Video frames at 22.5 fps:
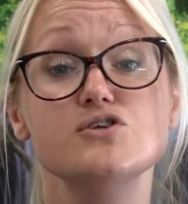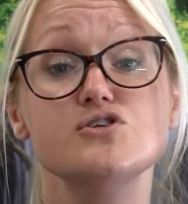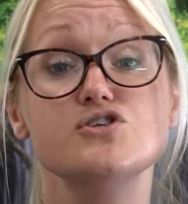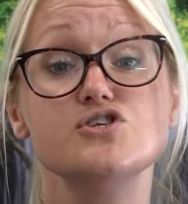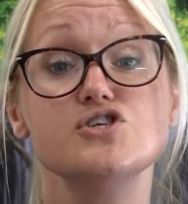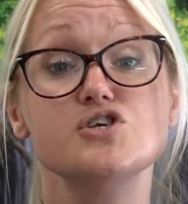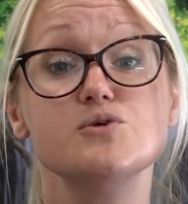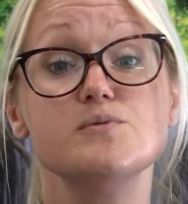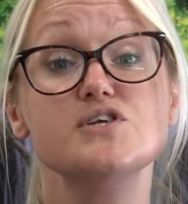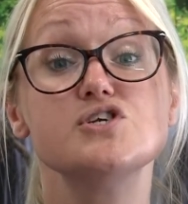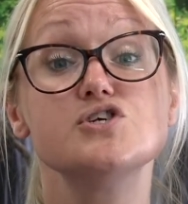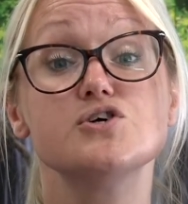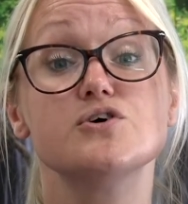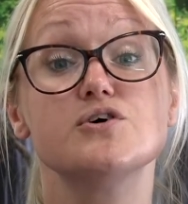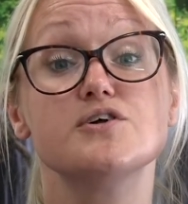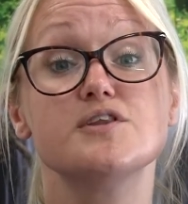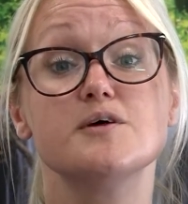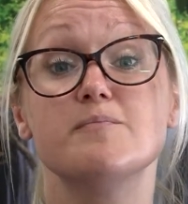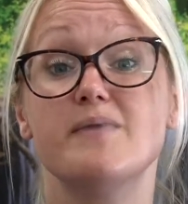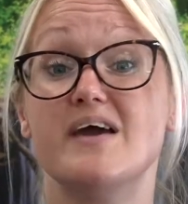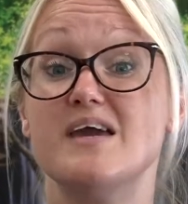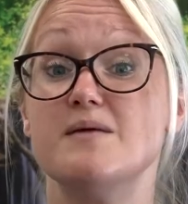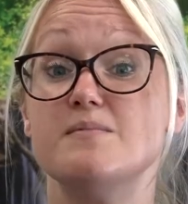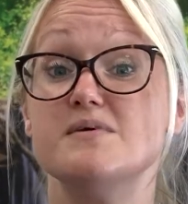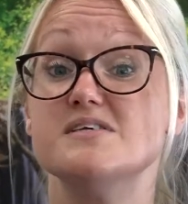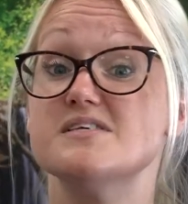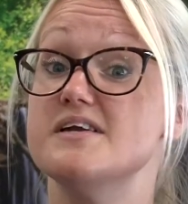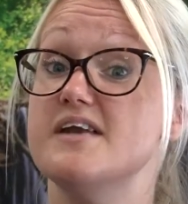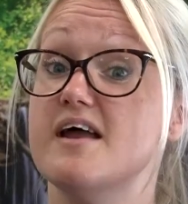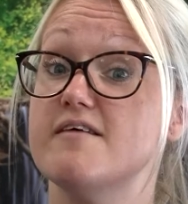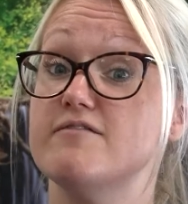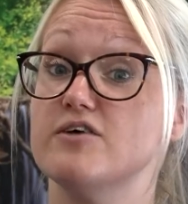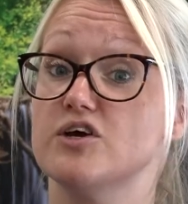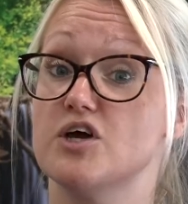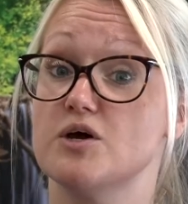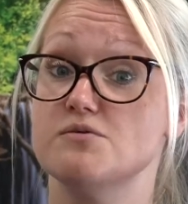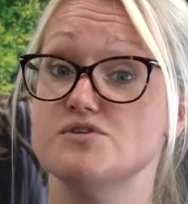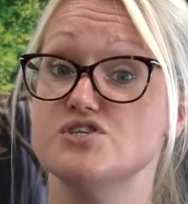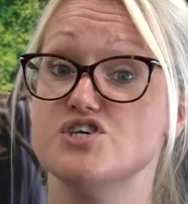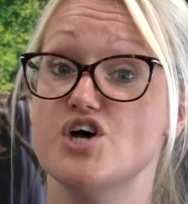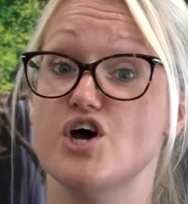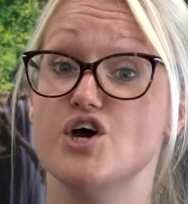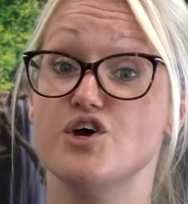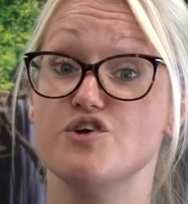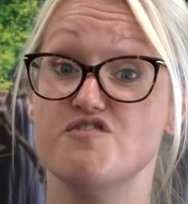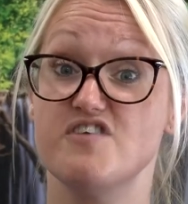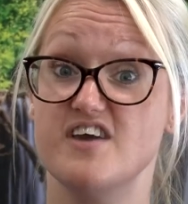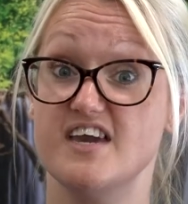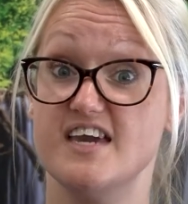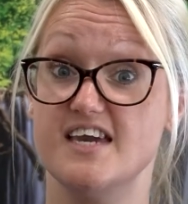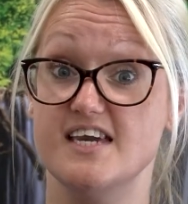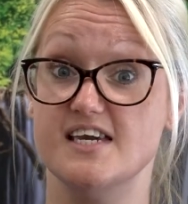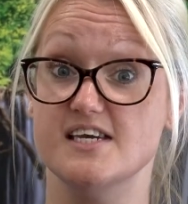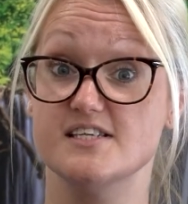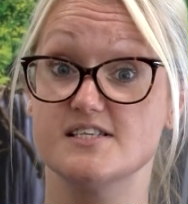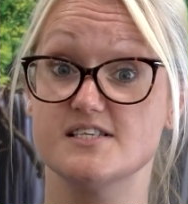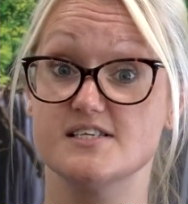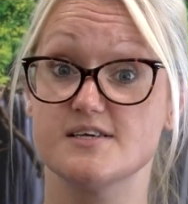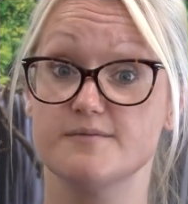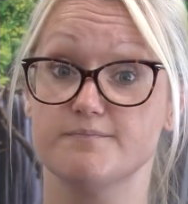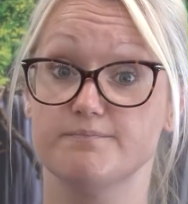to ensure that babies are never going to overheat.